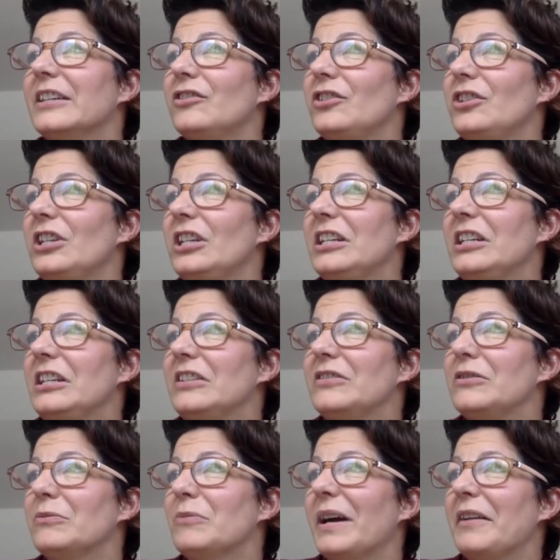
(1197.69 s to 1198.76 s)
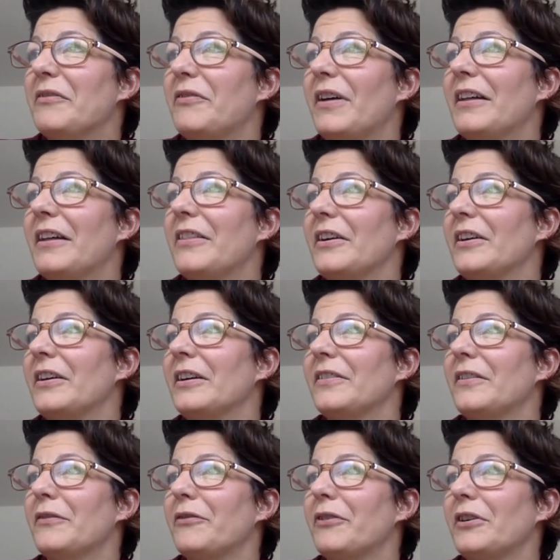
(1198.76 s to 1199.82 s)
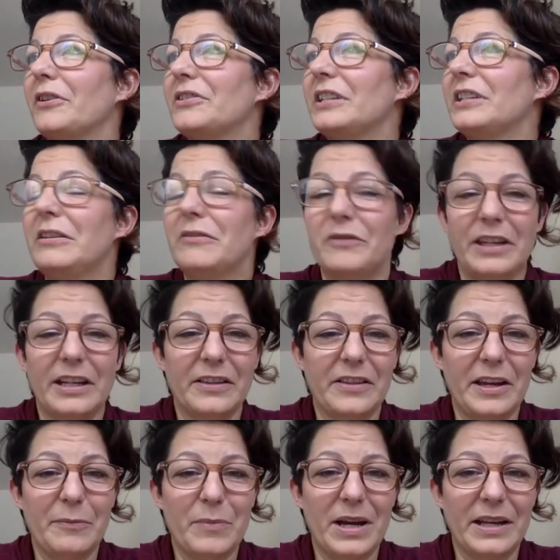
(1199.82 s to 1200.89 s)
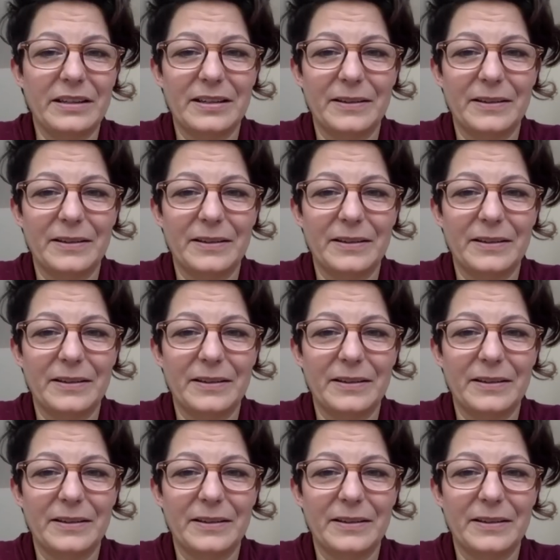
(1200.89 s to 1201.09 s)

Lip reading: cheeky to my father the first evening they met.